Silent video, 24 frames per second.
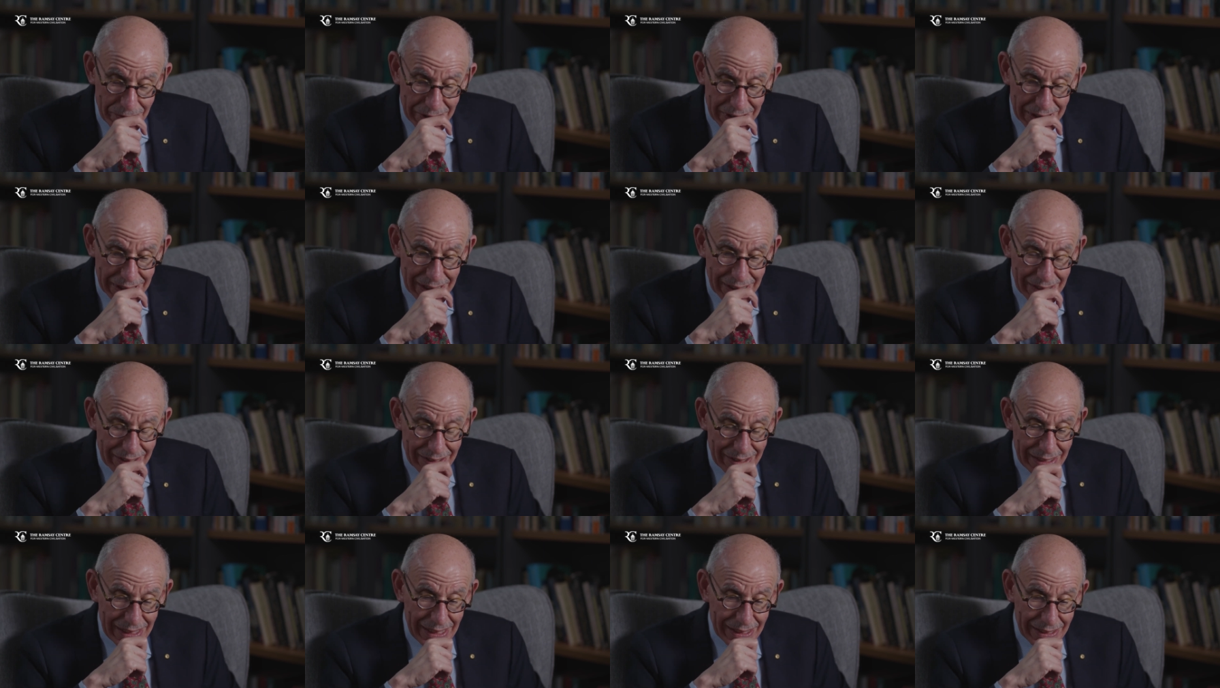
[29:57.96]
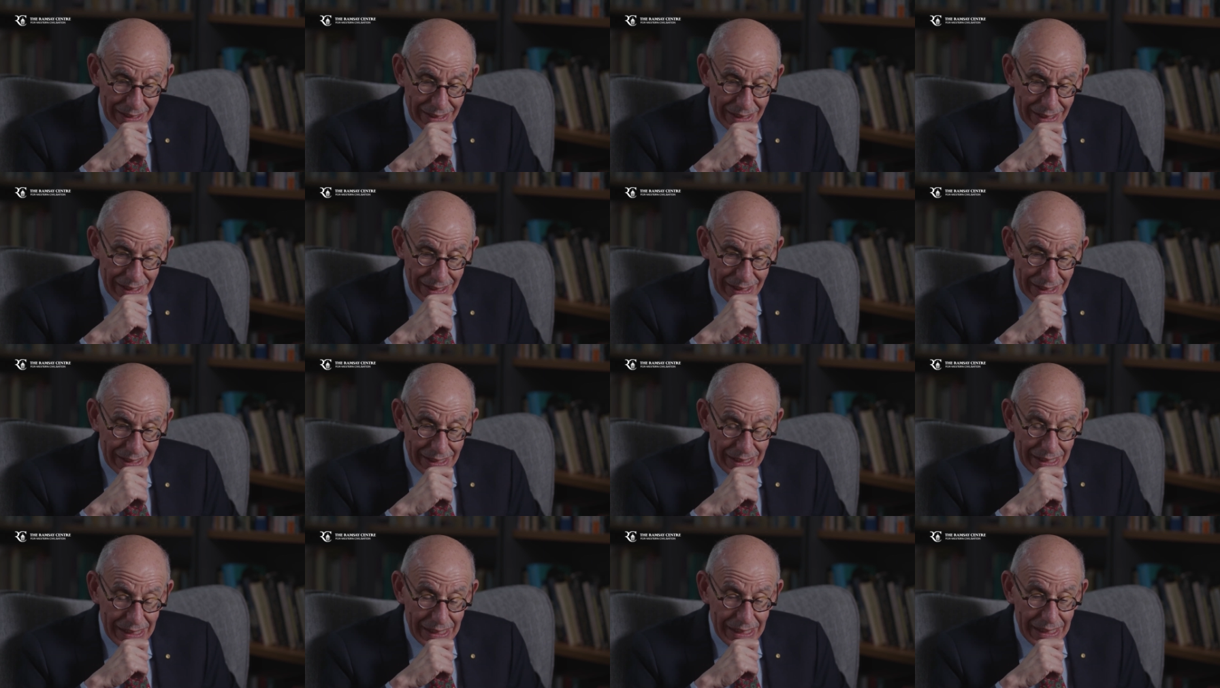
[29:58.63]
material out there.
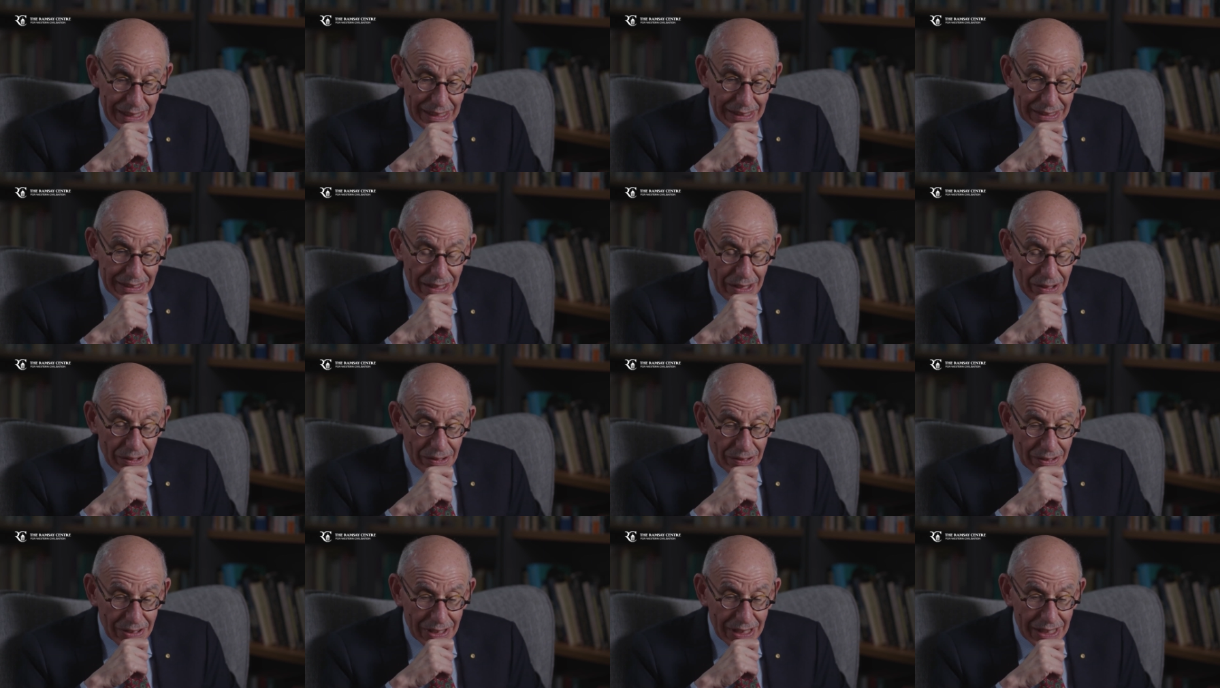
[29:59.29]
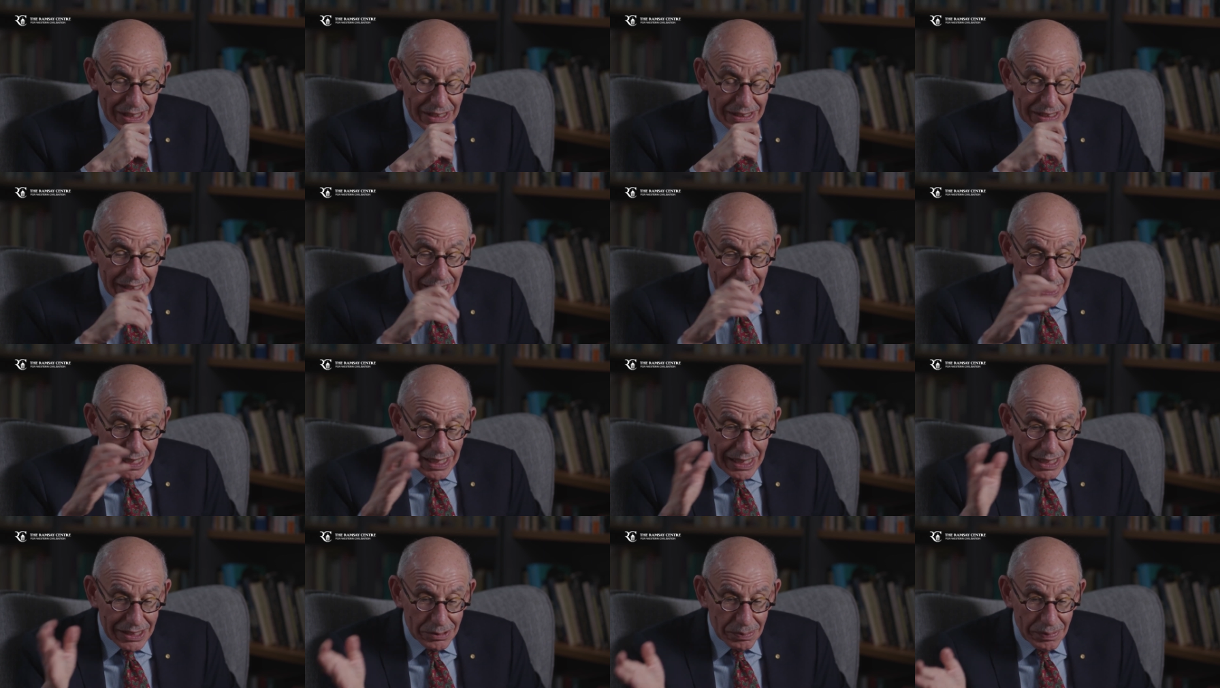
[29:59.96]
So there's
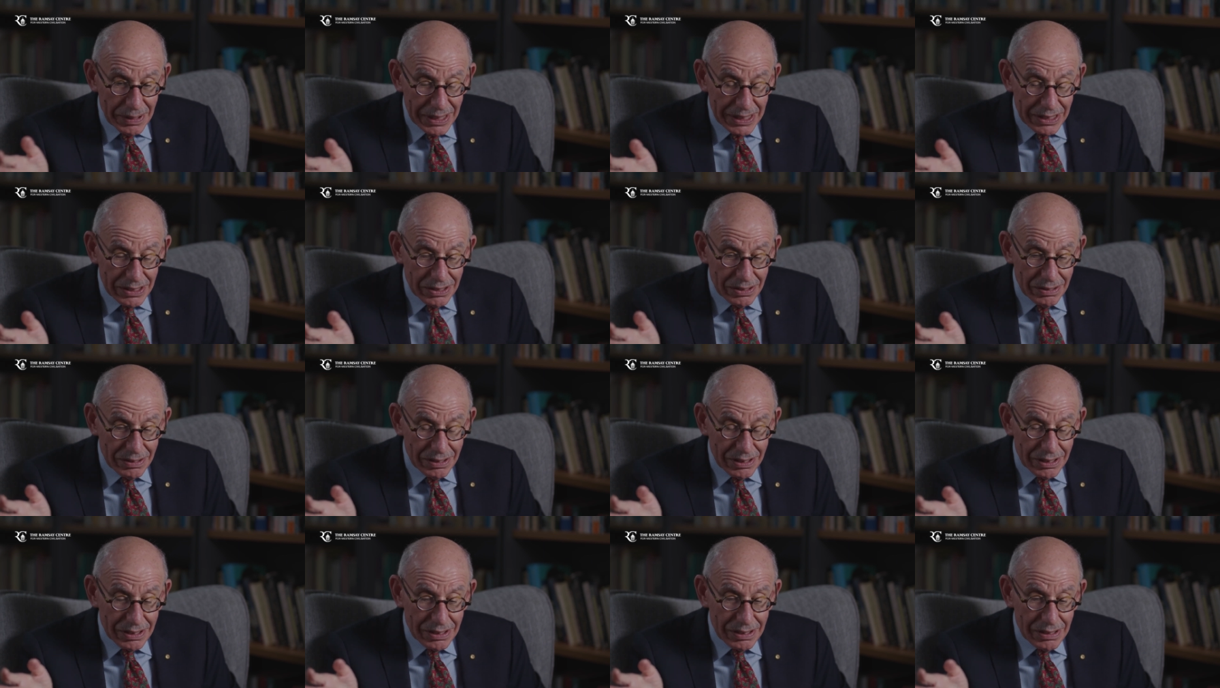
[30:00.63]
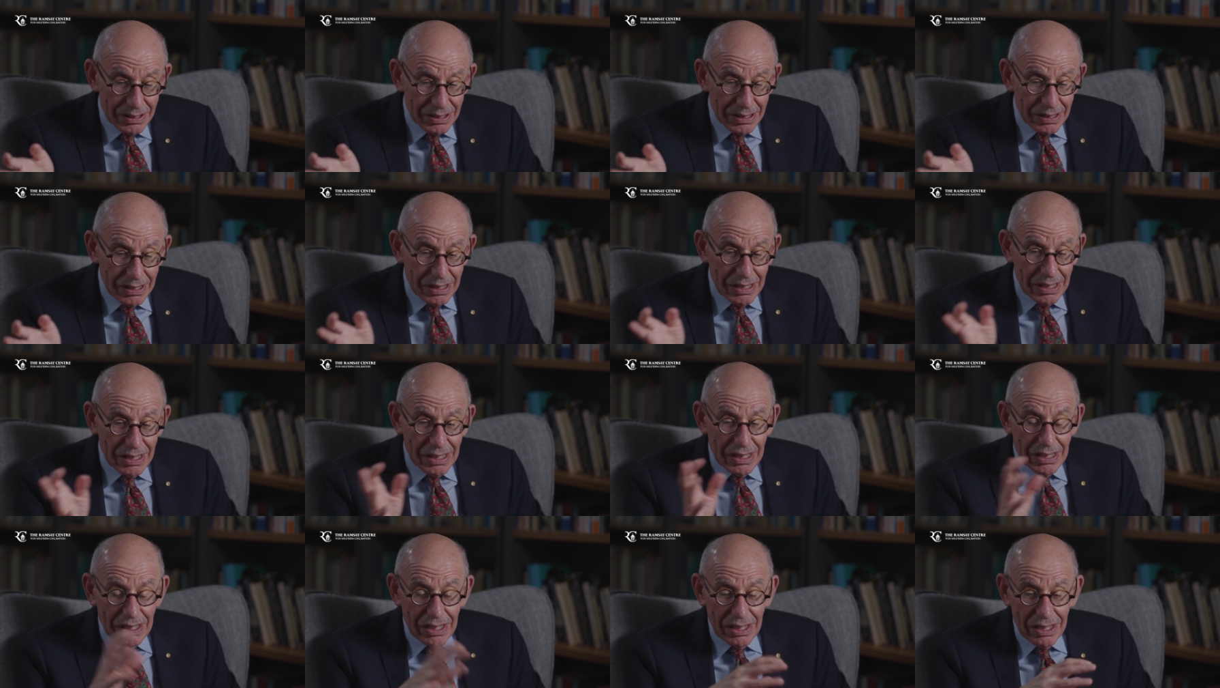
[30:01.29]
that aspect to it.
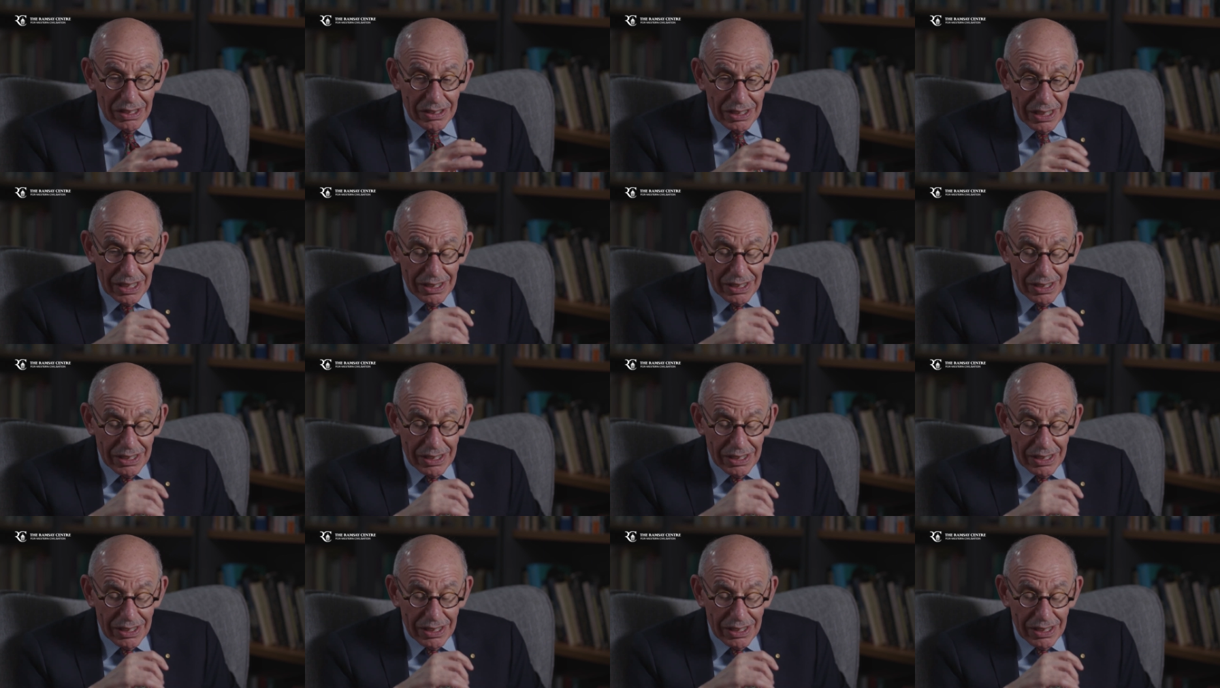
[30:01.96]
On